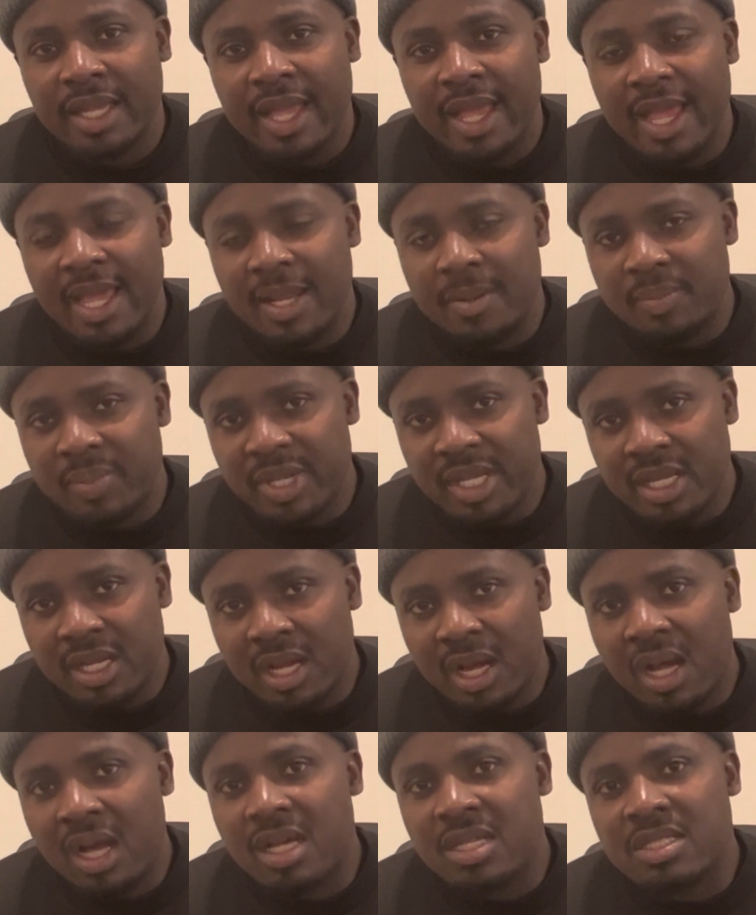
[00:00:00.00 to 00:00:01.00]
And
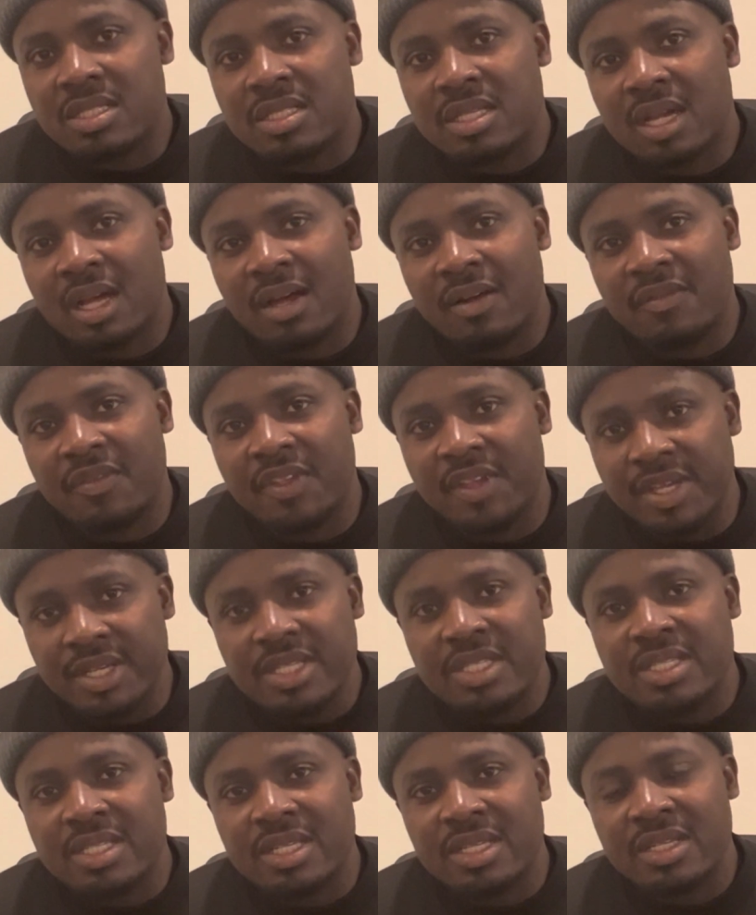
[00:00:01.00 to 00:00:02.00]
because of
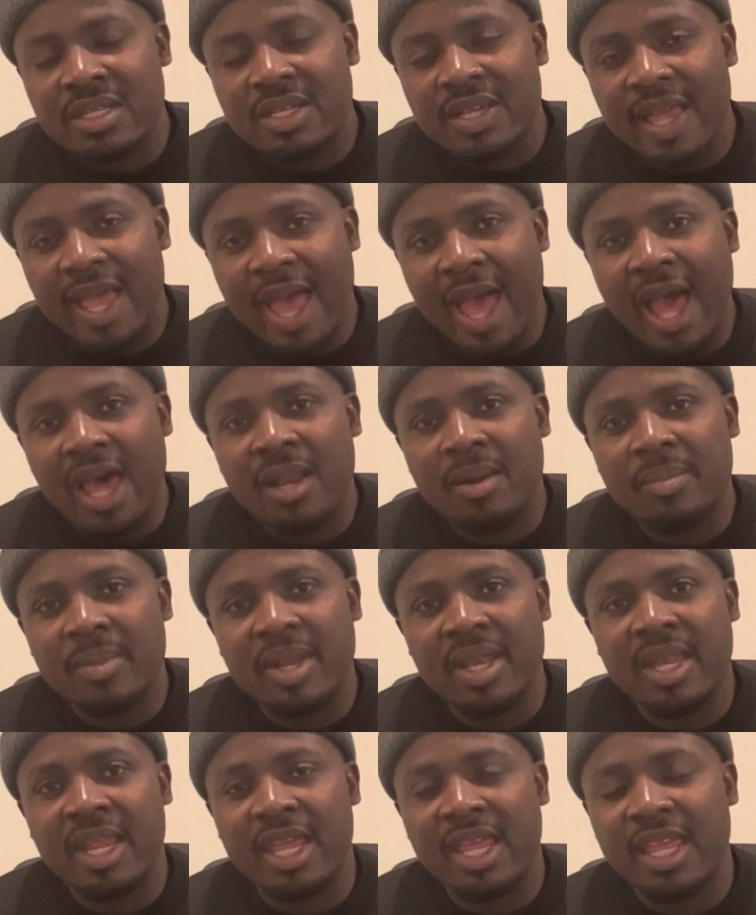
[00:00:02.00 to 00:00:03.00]
this, Adam
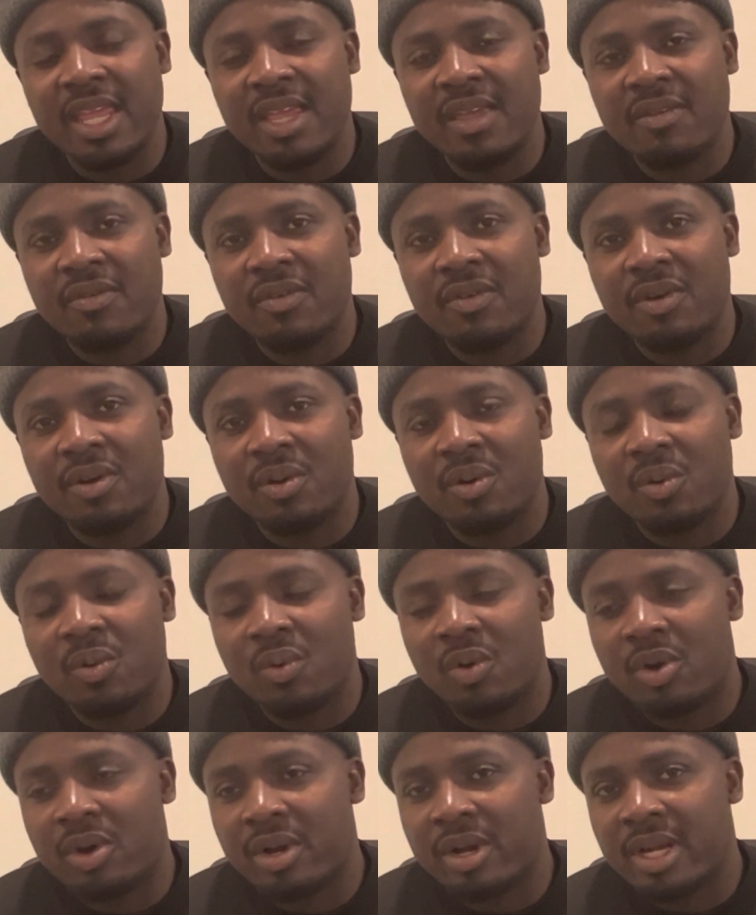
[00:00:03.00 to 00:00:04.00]
and Eve
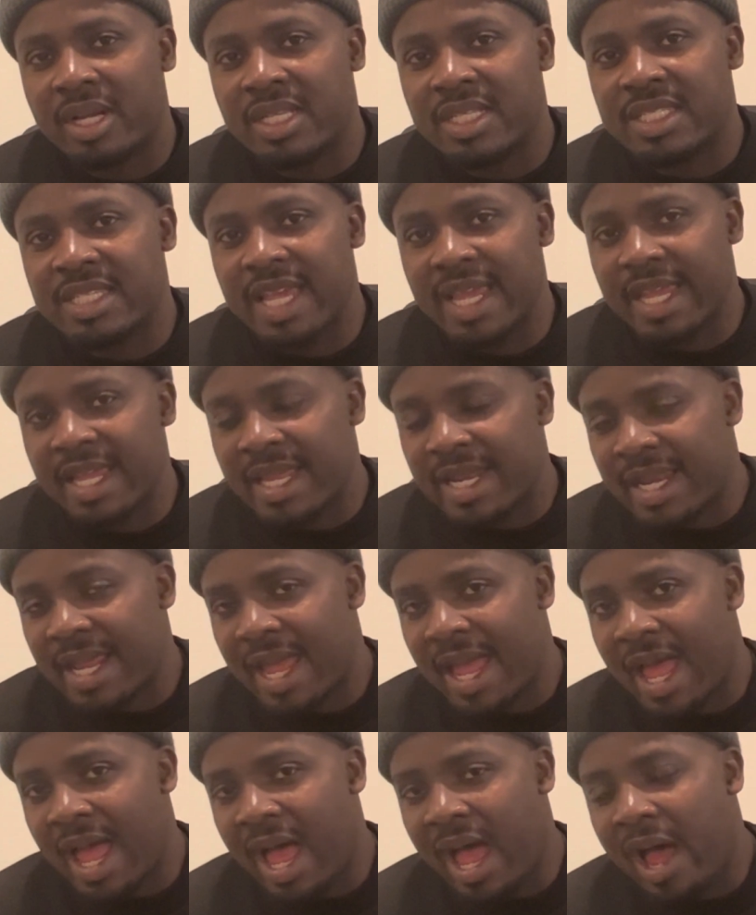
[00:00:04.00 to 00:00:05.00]
were taken
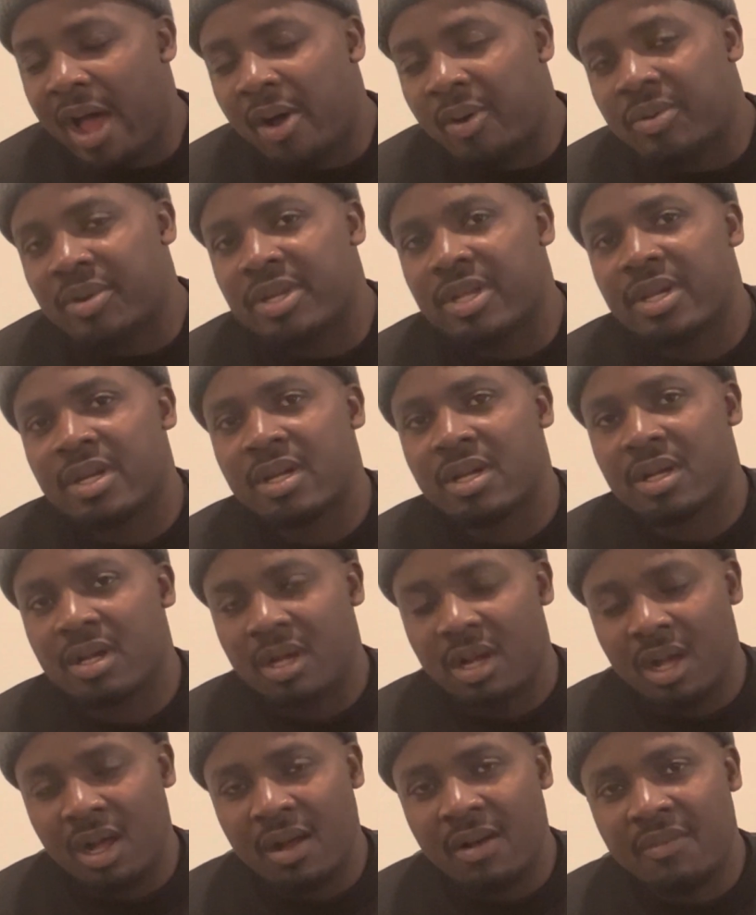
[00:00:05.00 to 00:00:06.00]
out
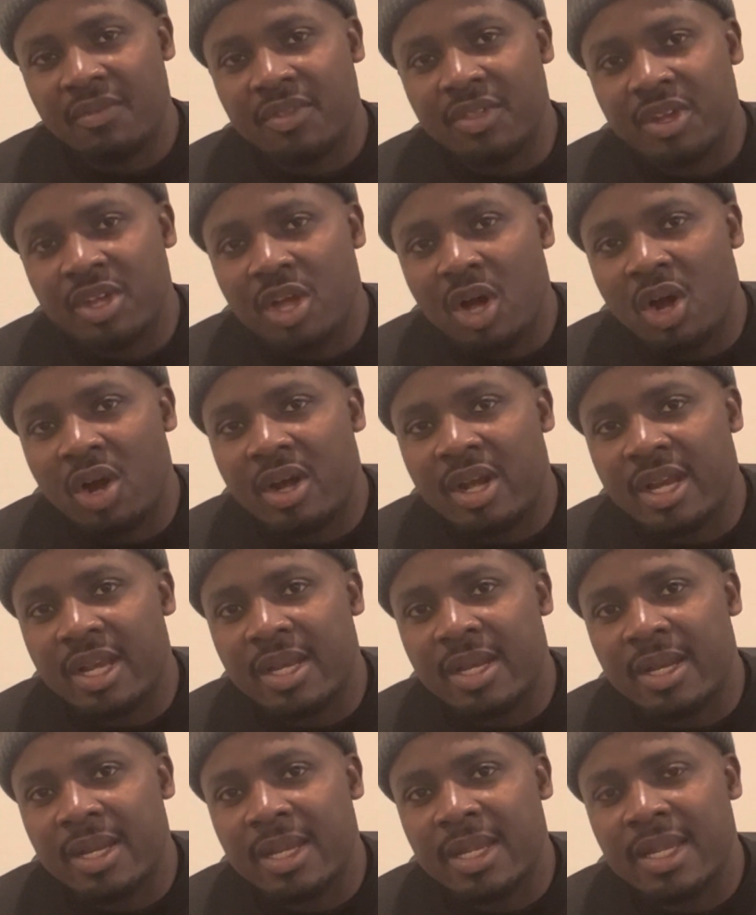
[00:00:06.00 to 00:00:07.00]
of the
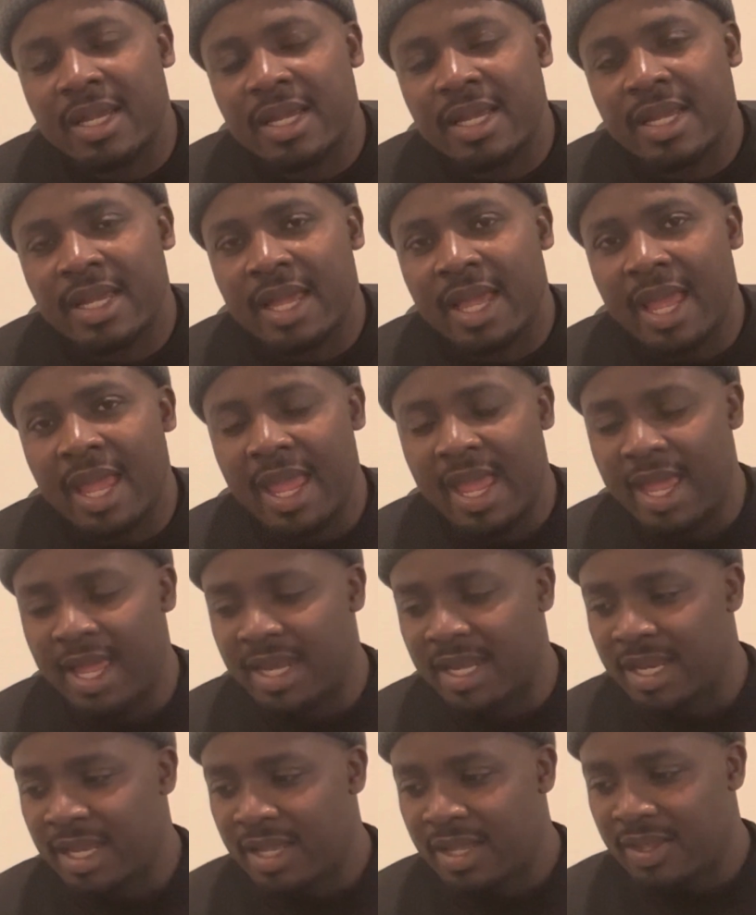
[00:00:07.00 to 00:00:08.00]
garden
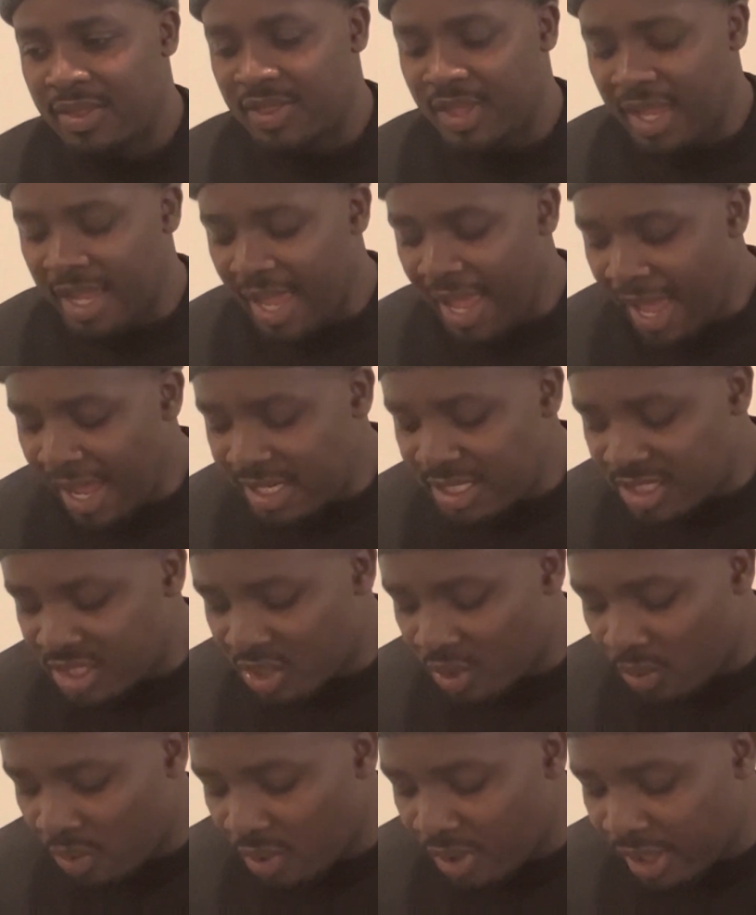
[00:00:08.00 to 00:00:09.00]
and they had
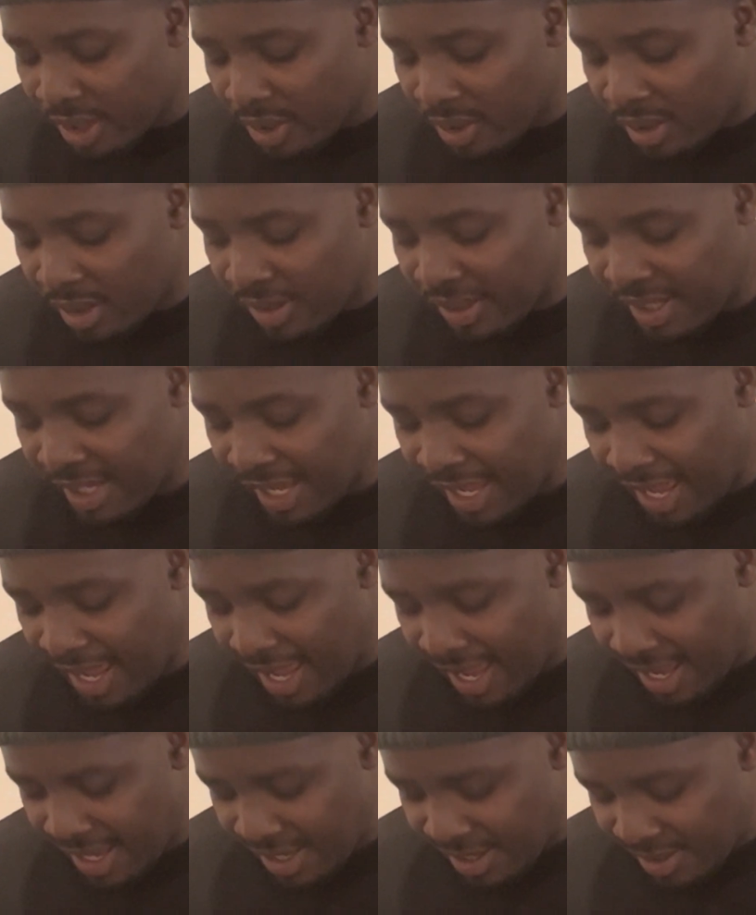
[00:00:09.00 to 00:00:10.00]
toil.
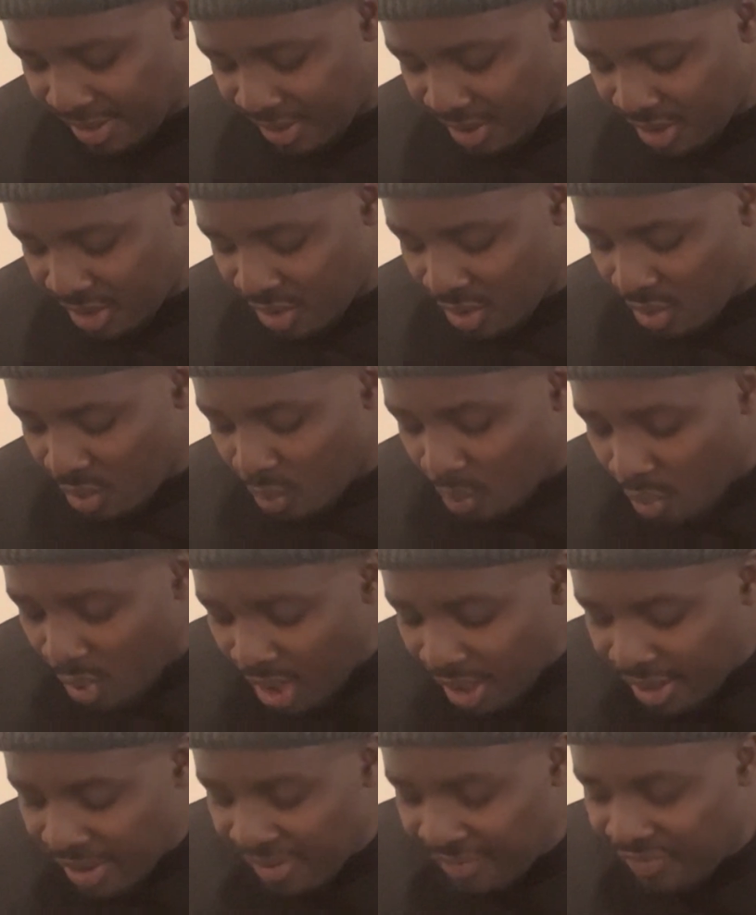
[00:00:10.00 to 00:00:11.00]
And
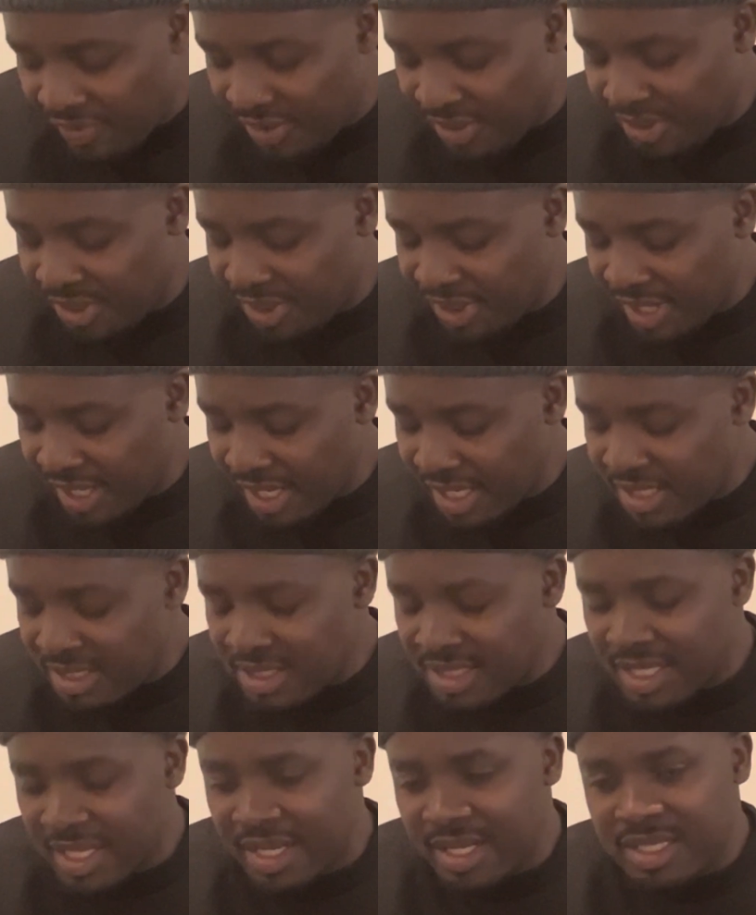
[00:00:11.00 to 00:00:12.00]
one of the
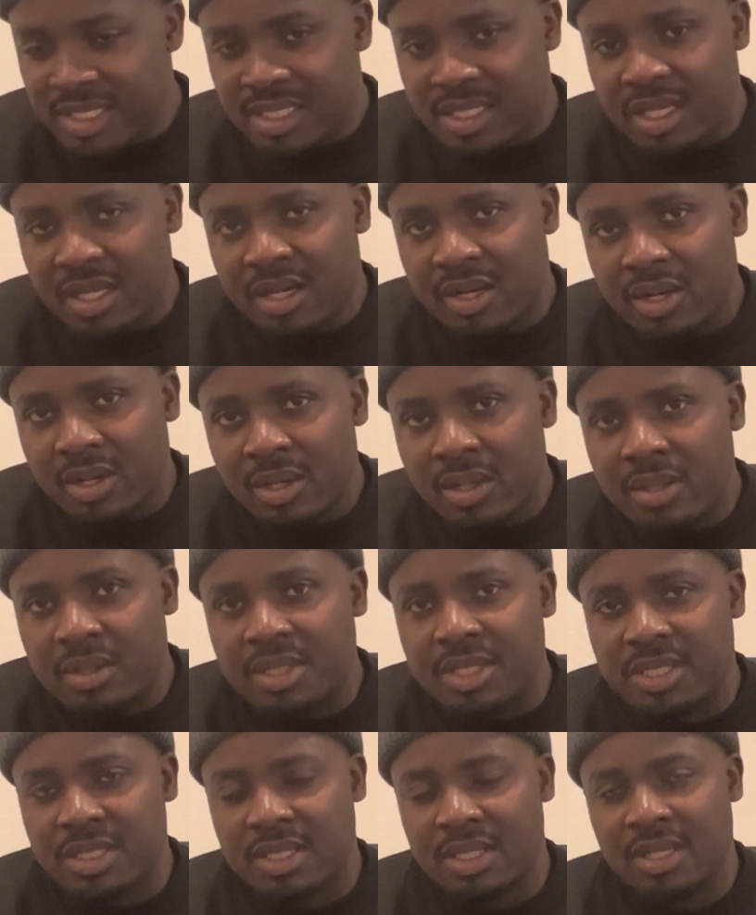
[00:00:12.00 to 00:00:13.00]
things that is the
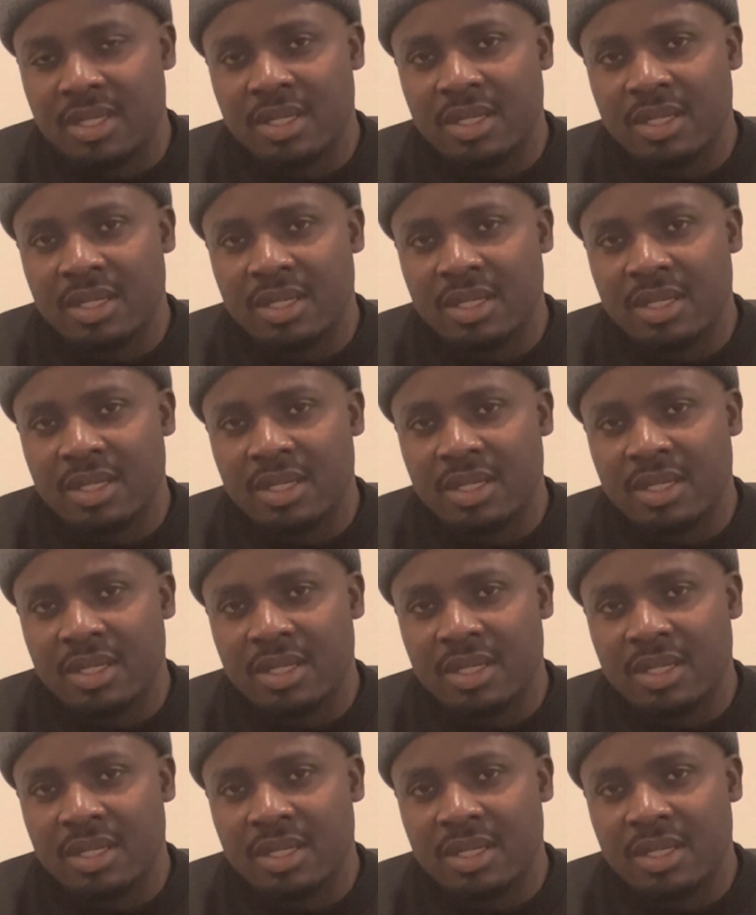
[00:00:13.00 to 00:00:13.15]
curse